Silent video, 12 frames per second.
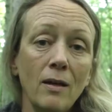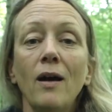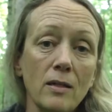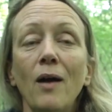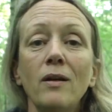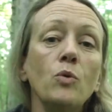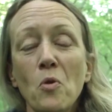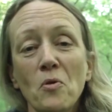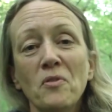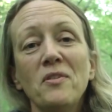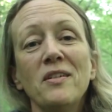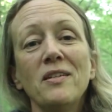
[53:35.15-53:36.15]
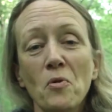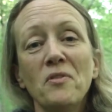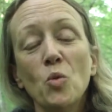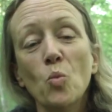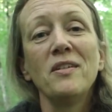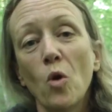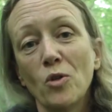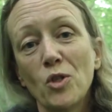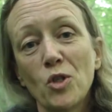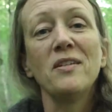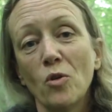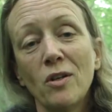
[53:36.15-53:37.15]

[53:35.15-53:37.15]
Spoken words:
have wanted to watch,